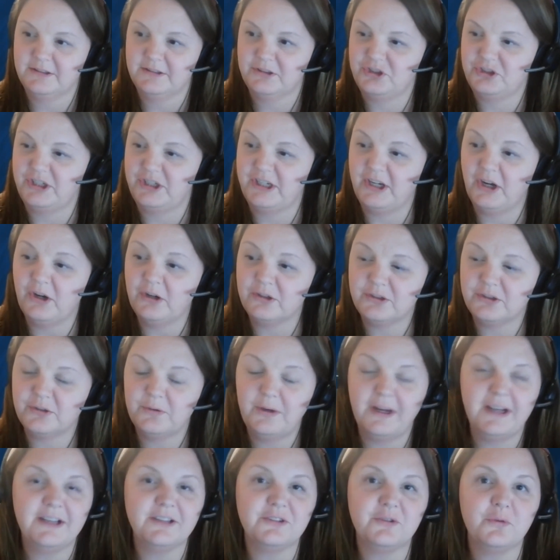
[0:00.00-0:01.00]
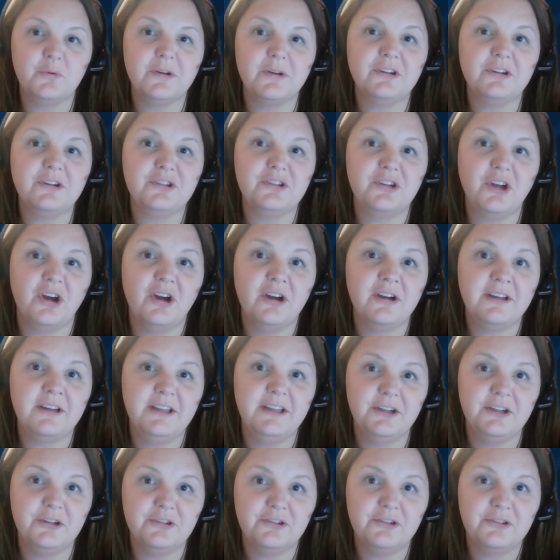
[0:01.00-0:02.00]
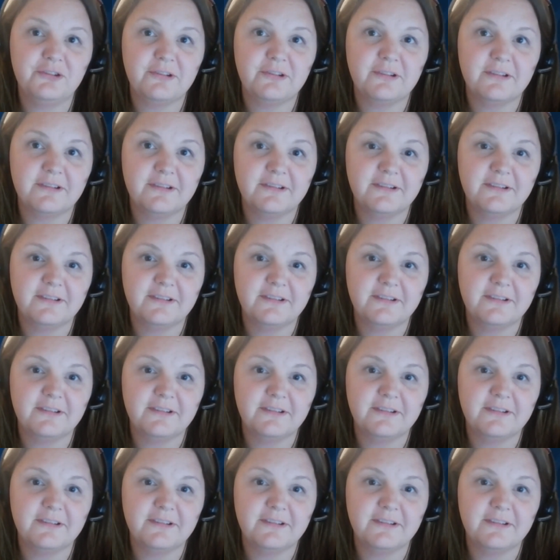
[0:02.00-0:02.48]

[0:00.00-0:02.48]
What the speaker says: She also asked, what are dog ears?